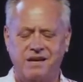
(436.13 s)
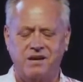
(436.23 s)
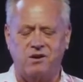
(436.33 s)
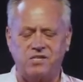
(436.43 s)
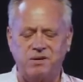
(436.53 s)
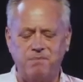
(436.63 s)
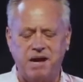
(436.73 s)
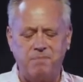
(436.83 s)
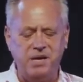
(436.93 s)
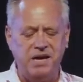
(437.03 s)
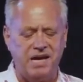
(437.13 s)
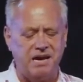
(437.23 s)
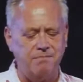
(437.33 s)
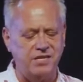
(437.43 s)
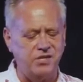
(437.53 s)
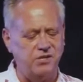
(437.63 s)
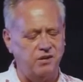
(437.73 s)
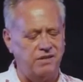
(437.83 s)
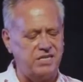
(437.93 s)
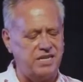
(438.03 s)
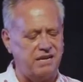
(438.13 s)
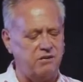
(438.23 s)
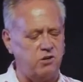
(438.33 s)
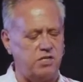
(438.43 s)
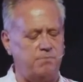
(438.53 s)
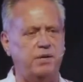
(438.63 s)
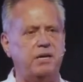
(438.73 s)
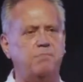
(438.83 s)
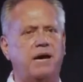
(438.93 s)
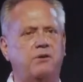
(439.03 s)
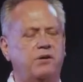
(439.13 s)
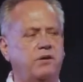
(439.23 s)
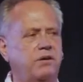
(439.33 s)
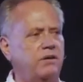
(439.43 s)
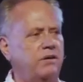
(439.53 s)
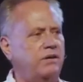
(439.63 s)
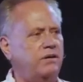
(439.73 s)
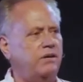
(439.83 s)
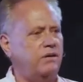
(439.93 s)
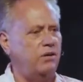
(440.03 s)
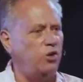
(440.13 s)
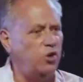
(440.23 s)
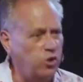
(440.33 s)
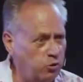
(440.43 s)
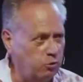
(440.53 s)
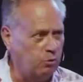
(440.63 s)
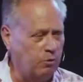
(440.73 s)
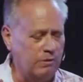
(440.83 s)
Gossip may appear harmless until they start gossiping about you.